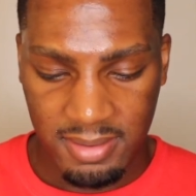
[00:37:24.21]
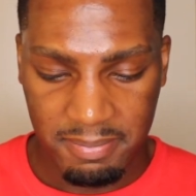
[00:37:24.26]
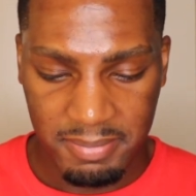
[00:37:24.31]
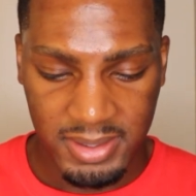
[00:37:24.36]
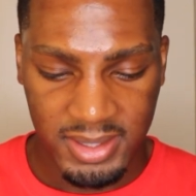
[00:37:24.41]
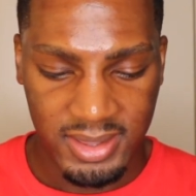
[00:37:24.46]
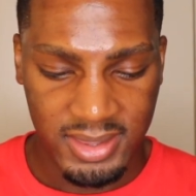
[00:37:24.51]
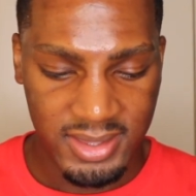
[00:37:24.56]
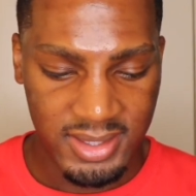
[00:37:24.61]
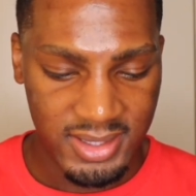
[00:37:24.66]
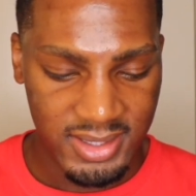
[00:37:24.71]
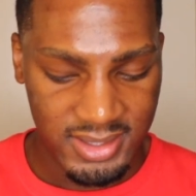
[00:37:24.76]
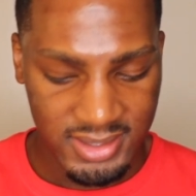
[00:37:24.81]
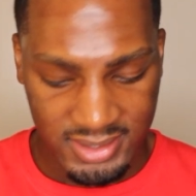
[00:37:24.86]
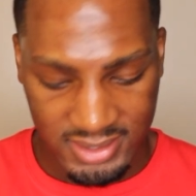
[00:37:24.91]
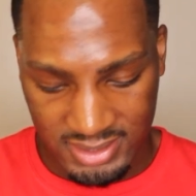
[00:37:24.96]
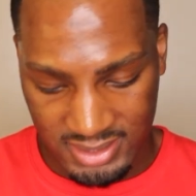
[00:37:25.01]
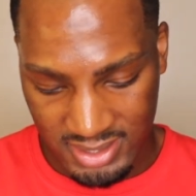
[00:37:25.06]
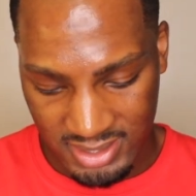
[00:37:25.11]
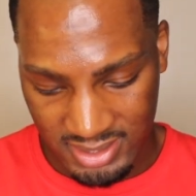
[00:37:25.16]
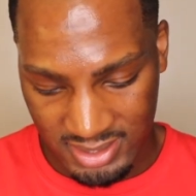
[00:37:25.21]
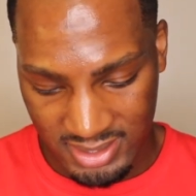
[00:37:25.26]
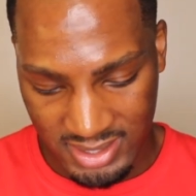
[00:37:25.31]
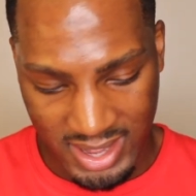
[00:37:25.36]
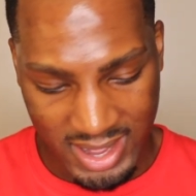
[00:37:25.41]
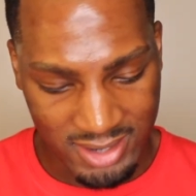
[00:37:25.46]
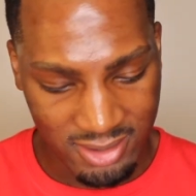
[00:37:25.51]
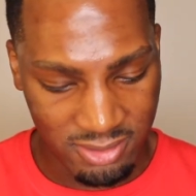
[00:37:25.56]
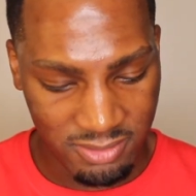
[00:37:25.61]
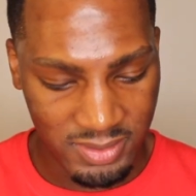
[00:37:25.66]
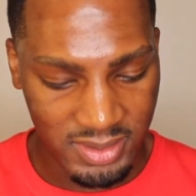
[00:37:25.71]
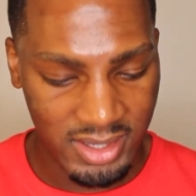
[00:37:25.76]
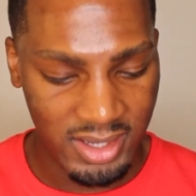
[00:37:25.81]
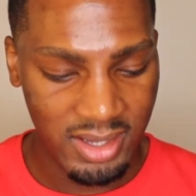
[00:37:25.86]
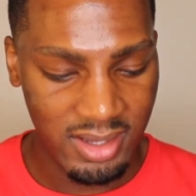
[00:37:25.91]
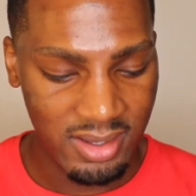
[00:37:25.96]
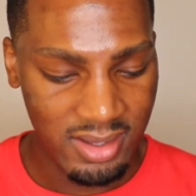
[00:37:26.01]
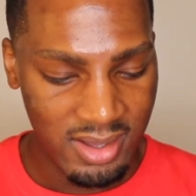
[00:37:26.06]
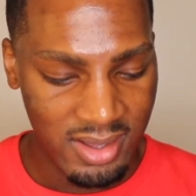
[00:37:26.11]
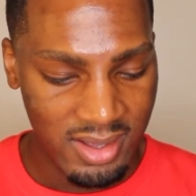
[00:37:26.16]
But this,
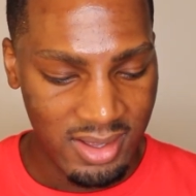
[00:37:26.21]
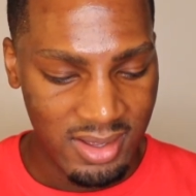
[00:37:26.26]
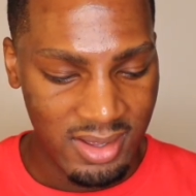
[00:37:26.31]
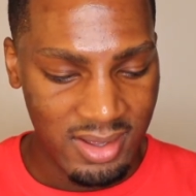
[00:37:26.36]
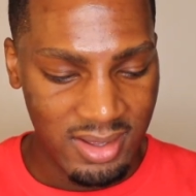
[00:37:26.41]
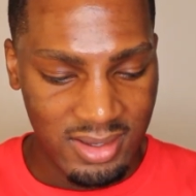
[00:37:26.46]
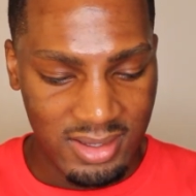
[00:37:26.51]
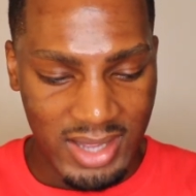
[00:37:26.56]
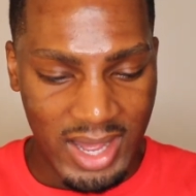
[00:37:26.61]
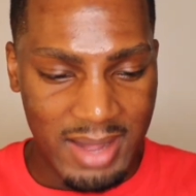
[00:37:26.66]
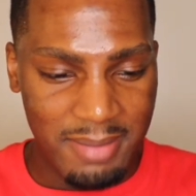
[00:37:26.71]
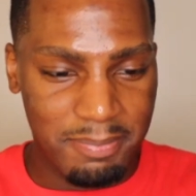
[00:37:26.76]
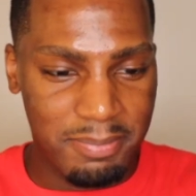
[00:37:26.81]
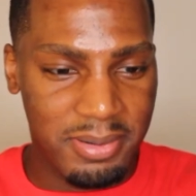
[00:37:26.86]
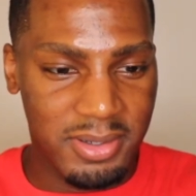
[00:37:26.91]
I